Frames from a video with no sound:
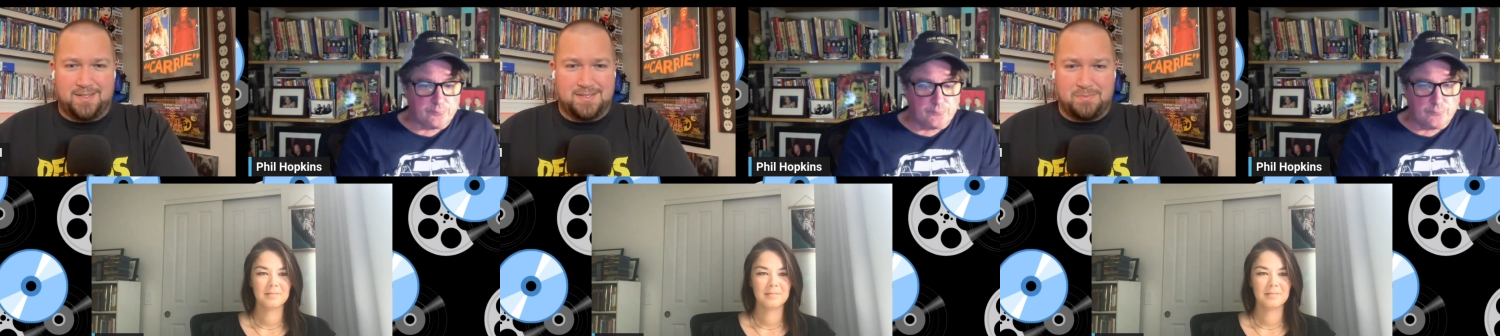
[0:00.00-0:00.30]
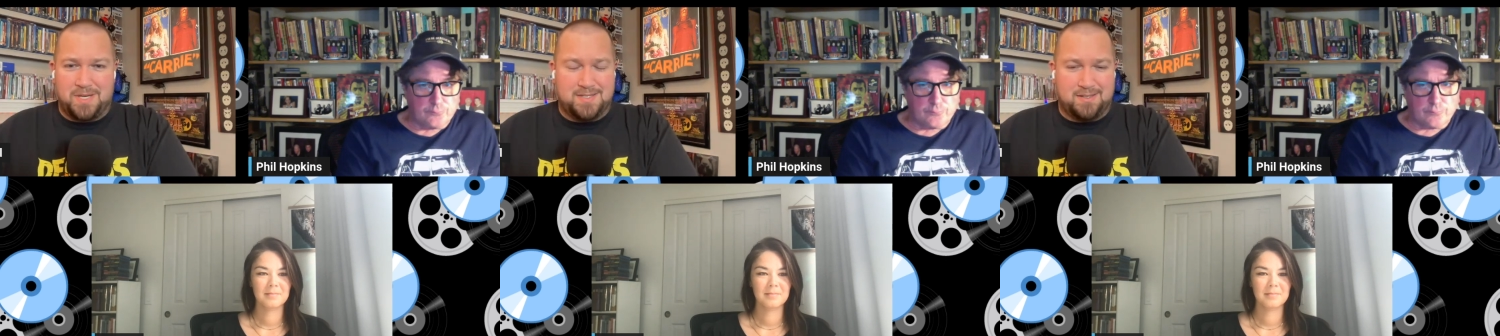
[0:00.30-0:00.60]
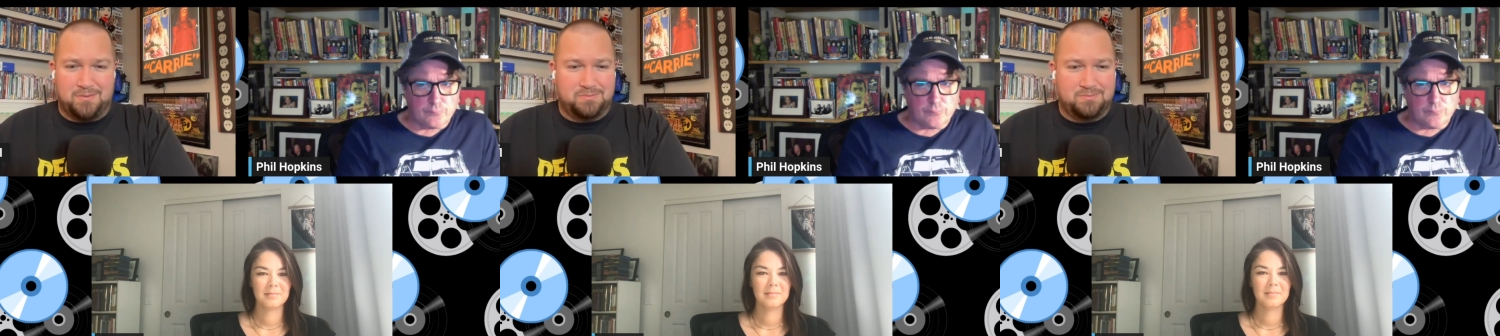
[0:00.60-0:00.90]
Speaker 1: these
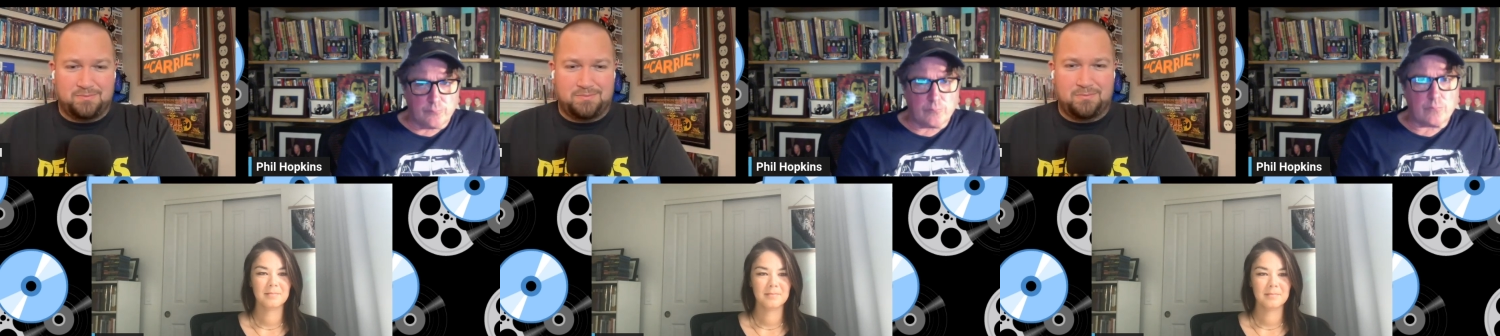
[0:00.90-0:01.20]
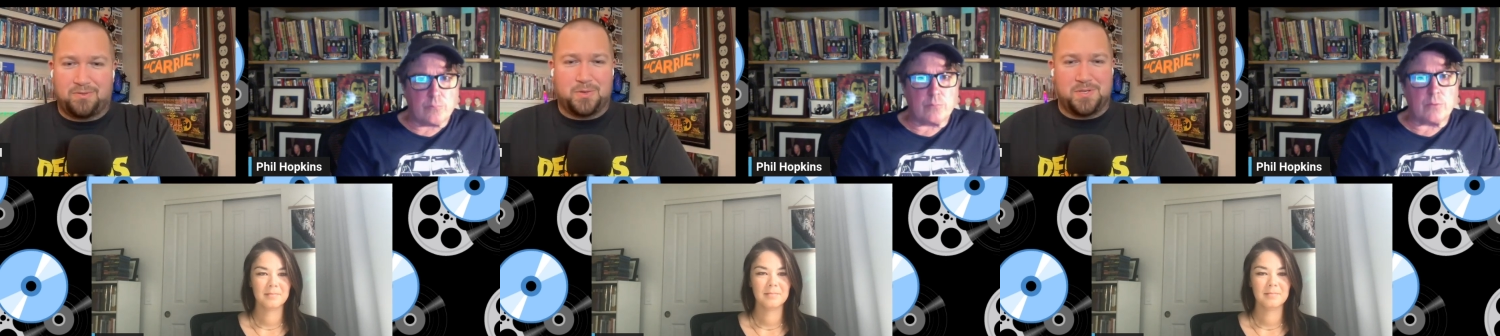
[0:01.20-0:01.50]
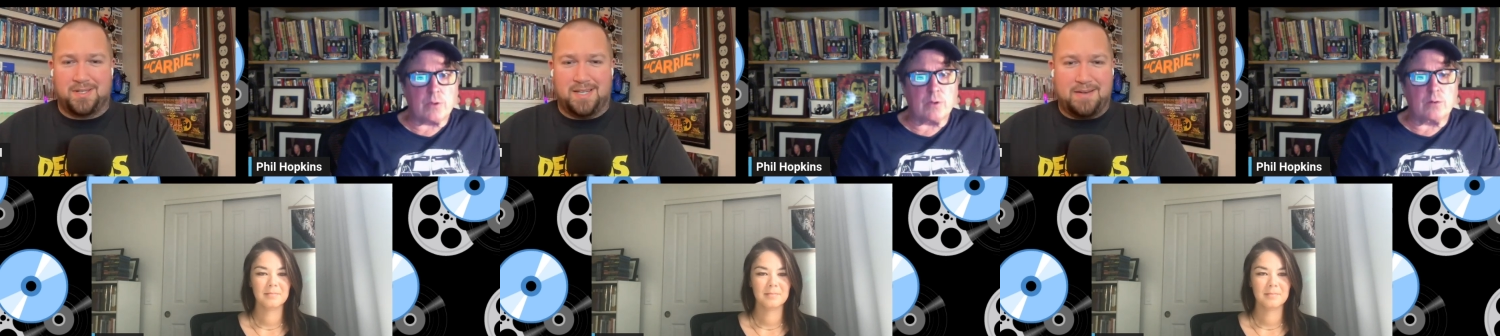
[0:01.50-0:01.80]
amazing
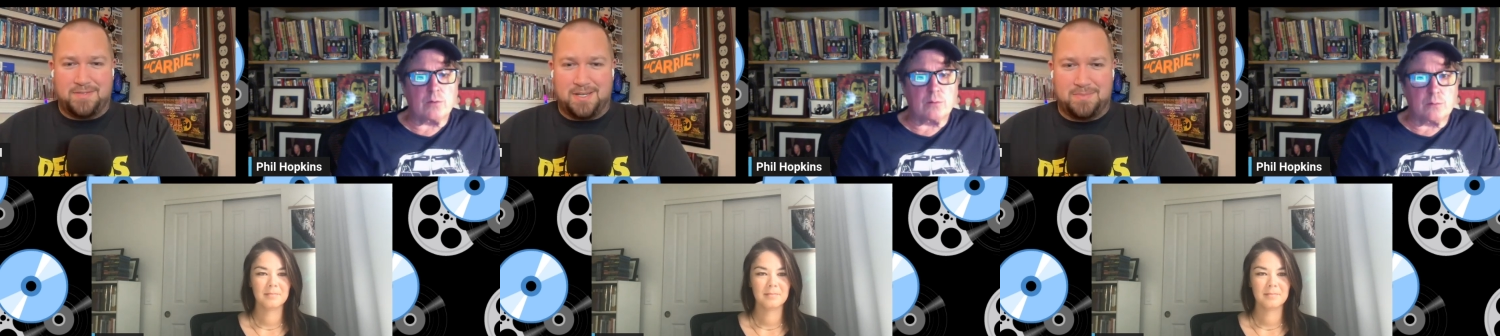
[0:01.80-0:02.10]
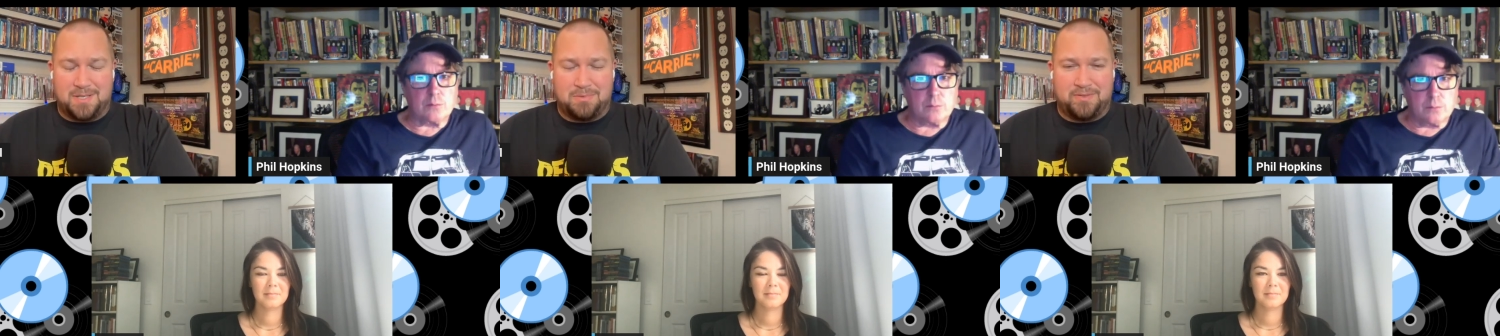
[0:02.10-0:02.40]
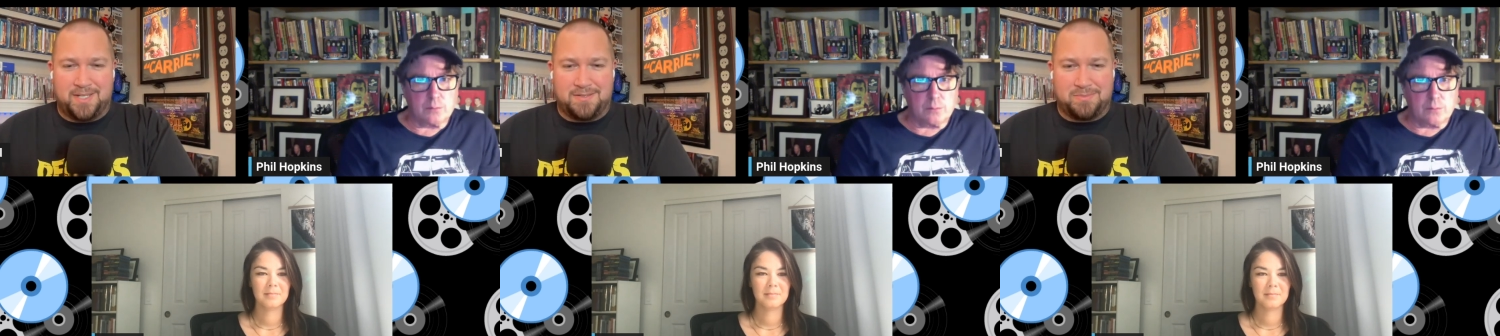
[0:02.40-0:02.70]
first in a lifetime type of
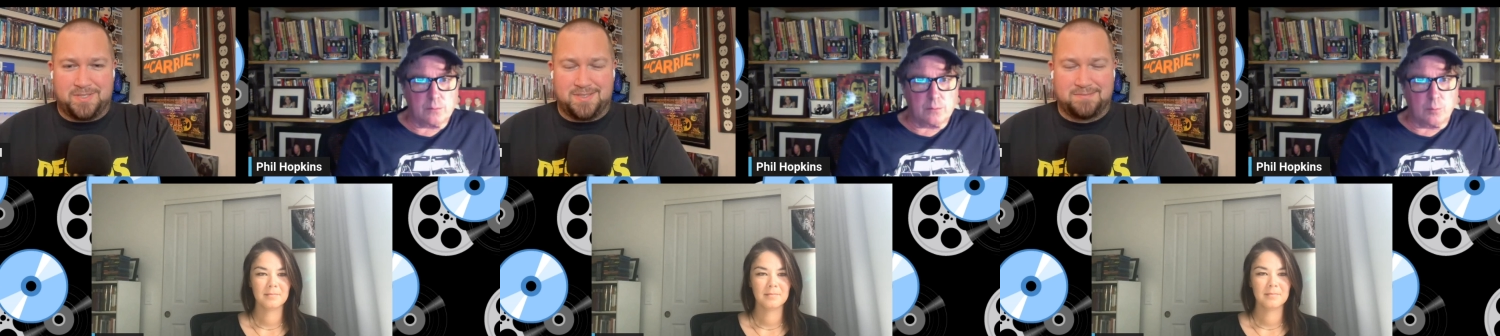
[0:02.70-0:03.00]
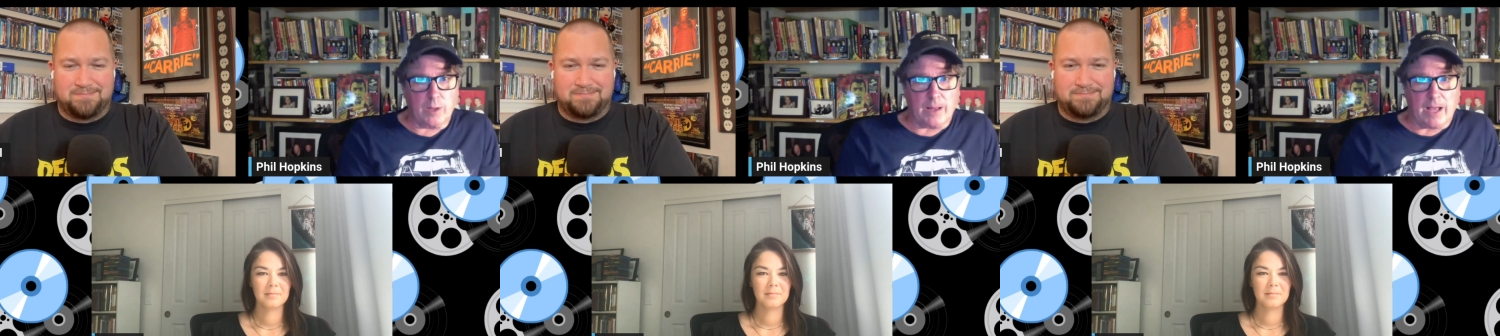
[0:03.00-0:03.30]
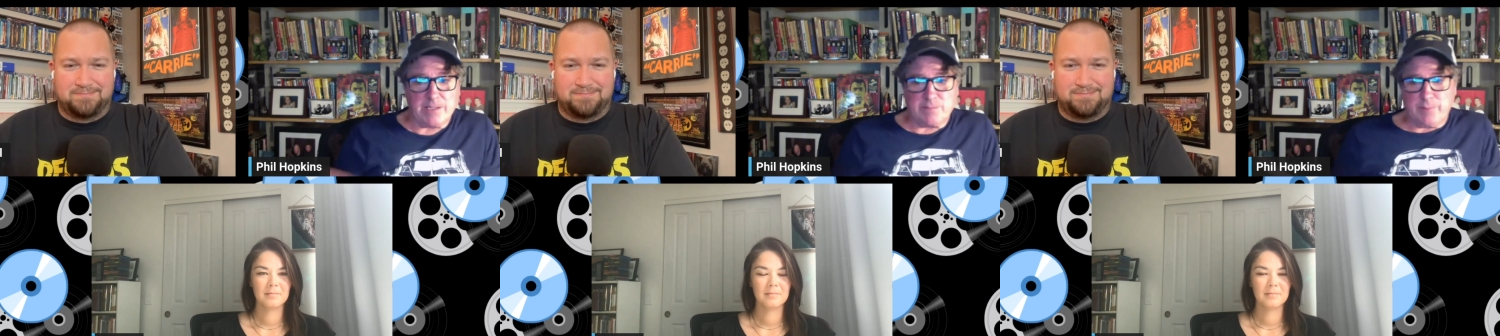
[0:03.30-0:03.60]
announcements?
Speaker 2: Well,
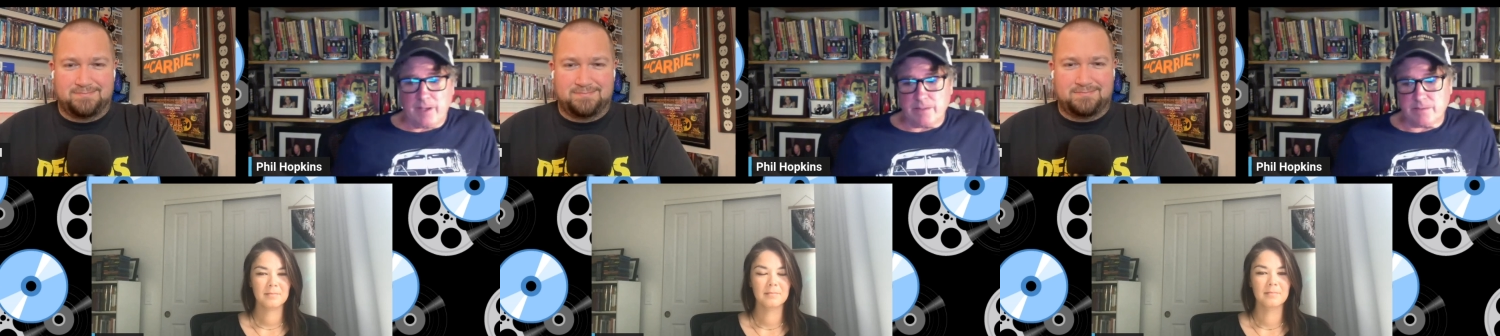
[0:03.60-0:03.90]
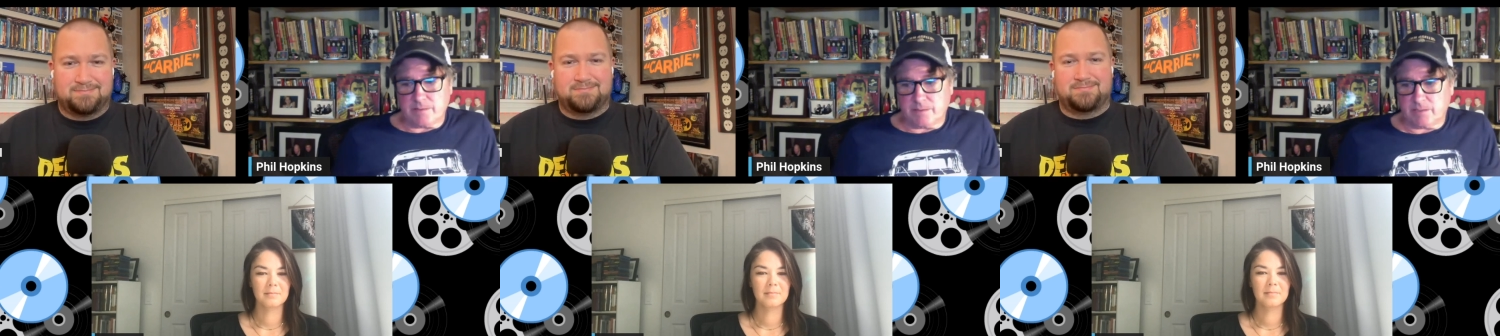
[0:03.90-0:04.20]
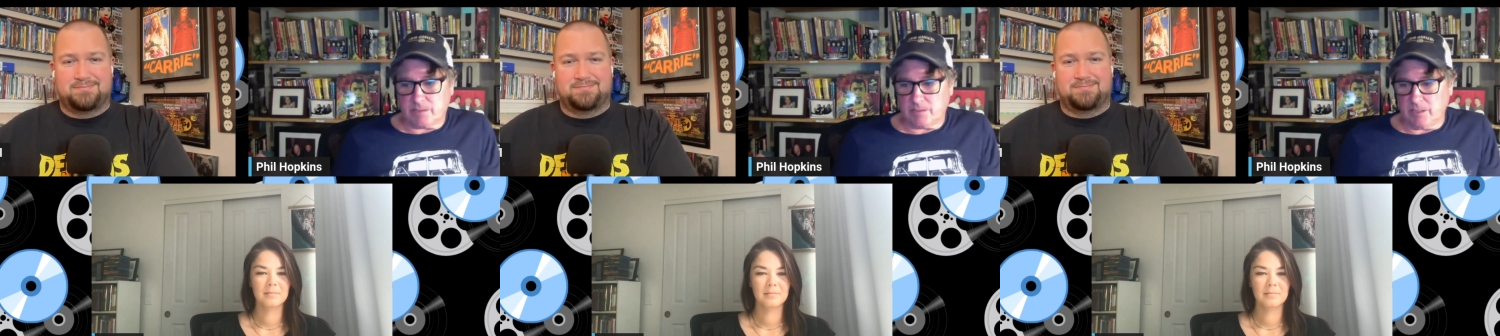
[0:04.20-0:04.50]
I
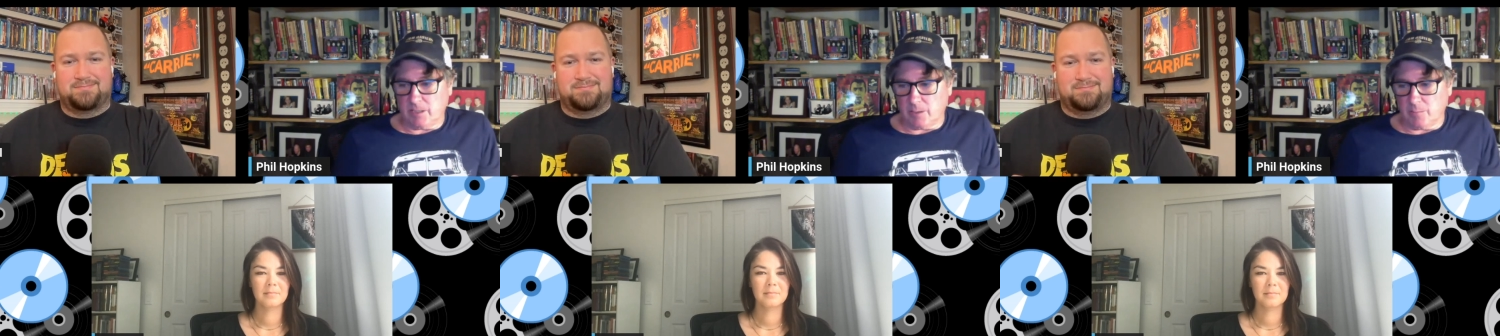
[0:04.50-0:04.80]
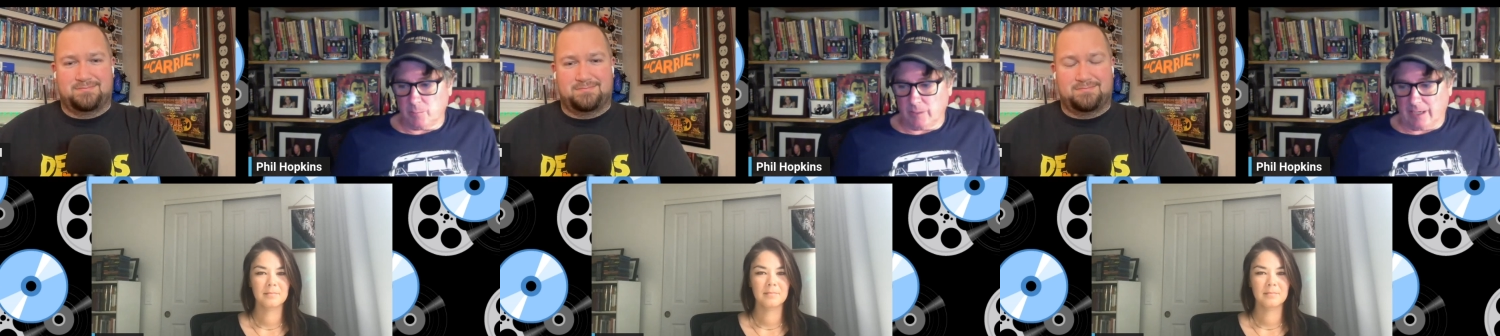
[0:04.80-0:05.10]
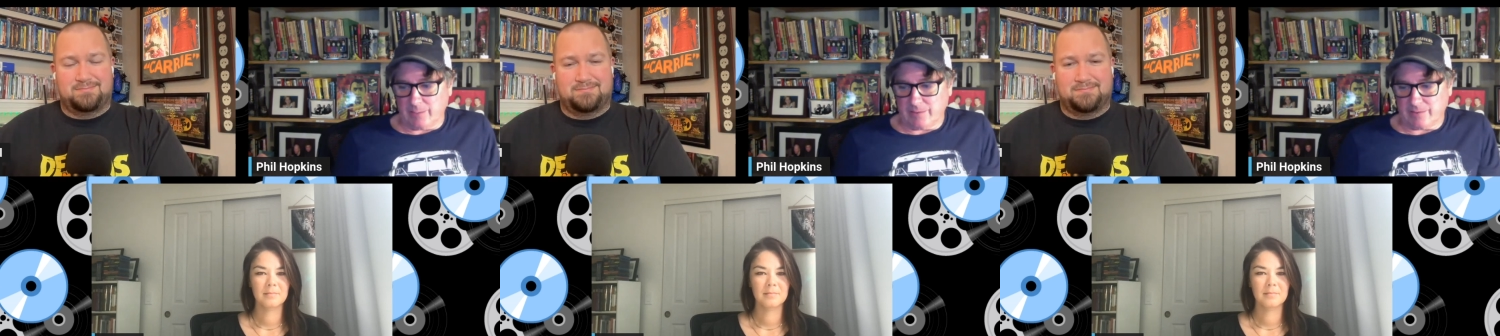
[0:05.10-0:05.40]
spent, you know, when I
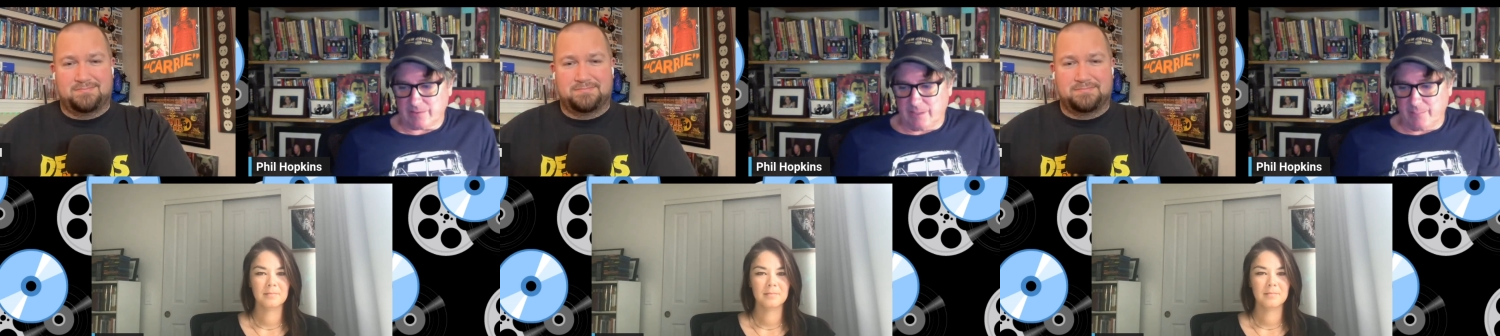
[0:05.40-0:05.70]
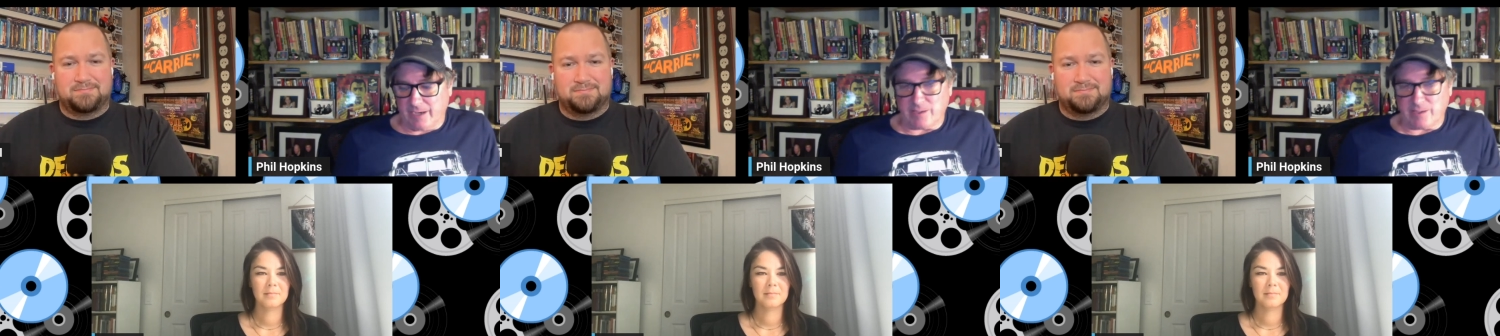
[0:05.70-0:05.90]
was in my